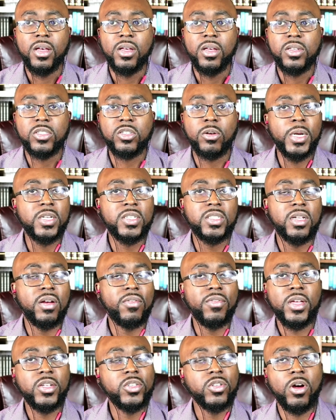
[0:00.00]
some of the
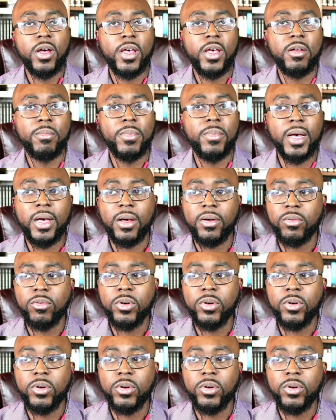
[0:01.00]
stuff they're talking about